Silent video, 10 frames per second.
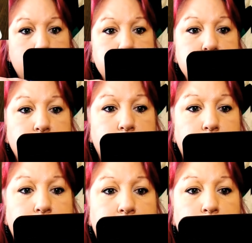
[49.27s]
So
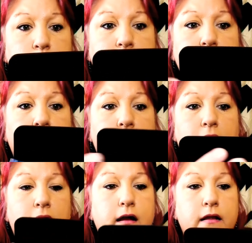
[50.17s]
it came with the
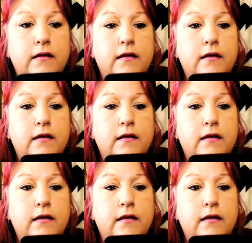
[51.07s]
card,